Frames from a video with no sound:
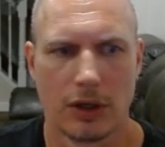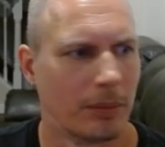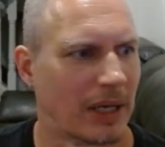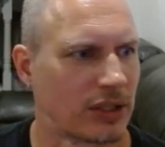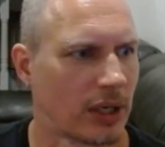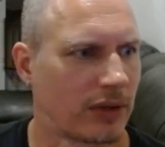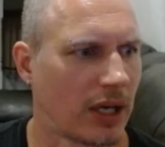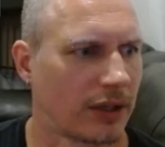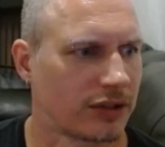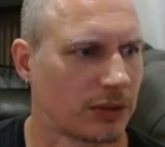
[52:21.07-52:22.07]
Magi of
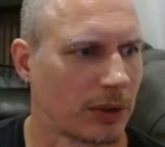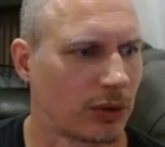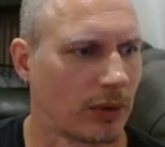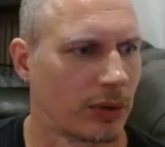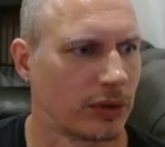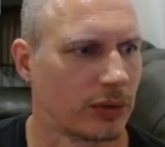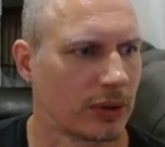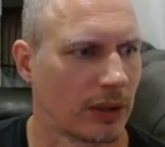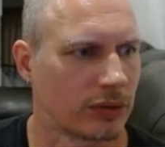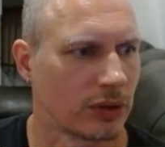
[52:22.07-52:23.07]
Chaos as my Grim Bardoon
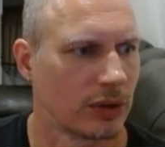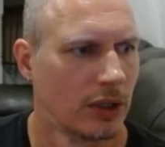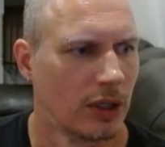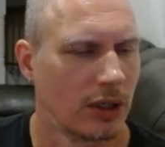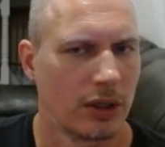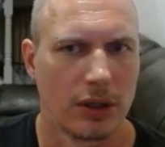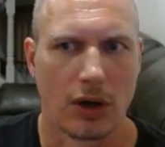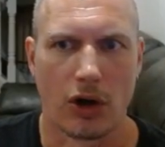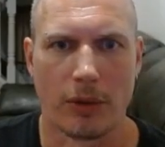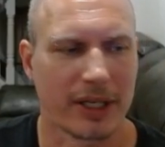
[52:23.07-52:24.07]
counter.
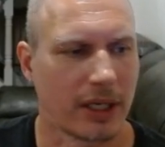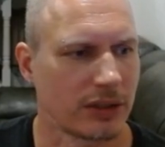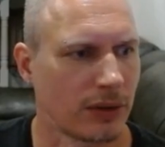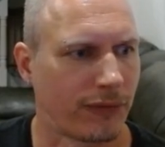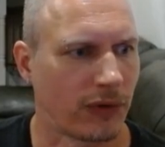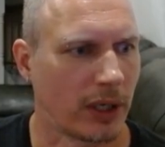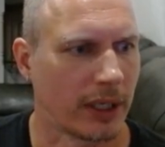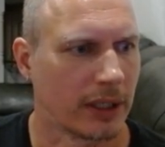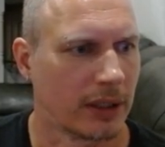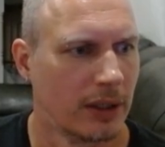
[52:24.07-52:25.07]
All my guys are
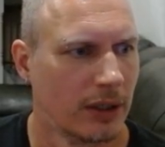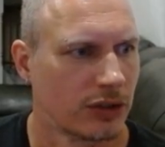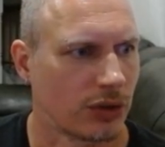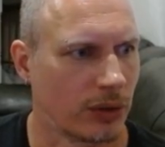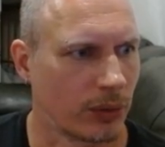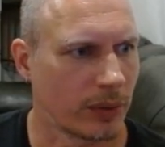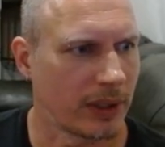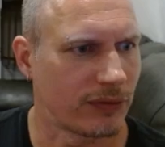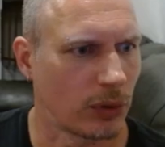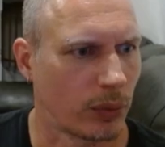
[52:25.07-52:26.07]
flying, so I don't really
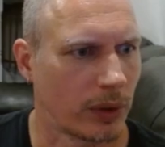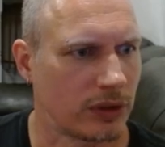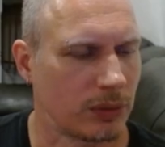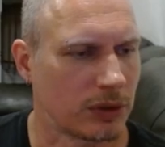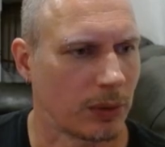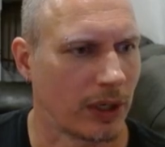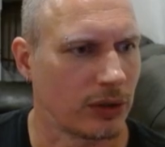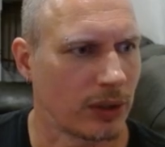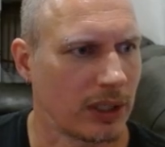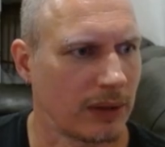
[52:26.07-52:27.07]
have to worry too much about... And
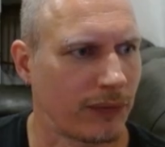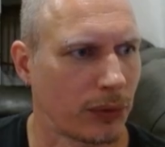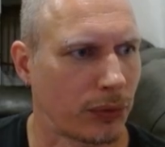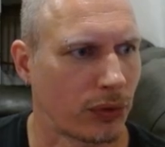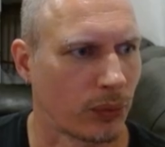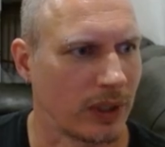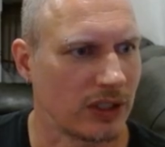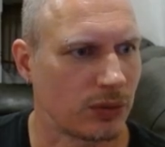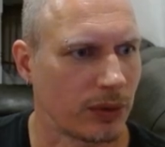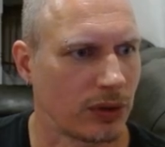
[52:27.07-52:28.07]
you're hitting for
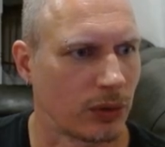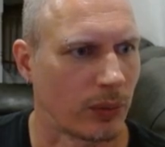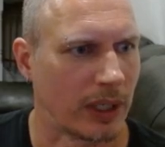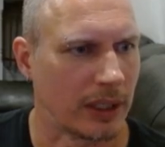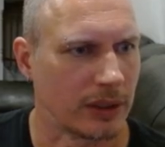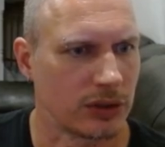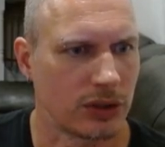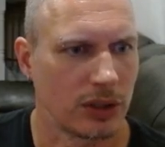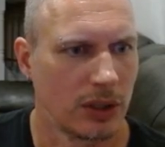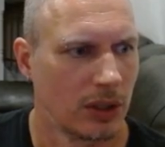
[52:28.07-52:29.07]
3s with your
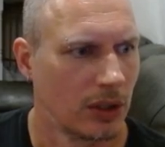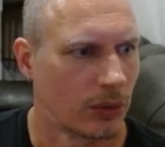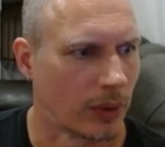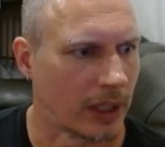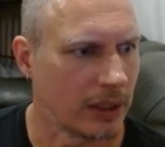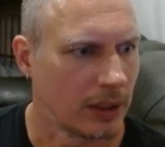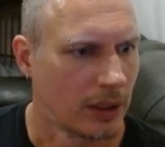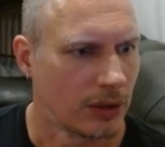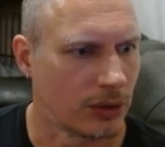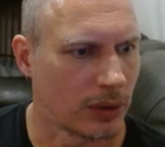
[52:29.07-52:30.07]
ranged, right?
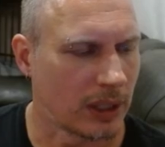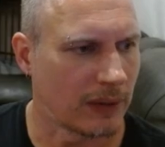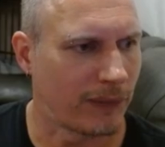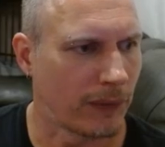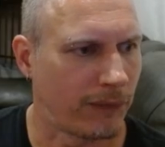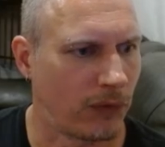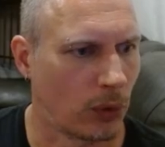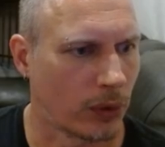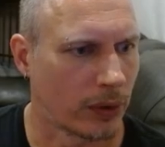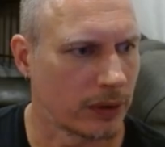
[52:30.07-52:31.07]
You're hitting for
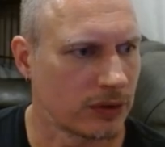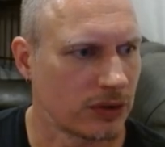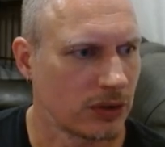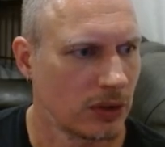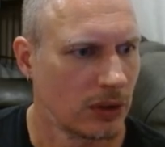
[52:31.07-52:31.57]
4s.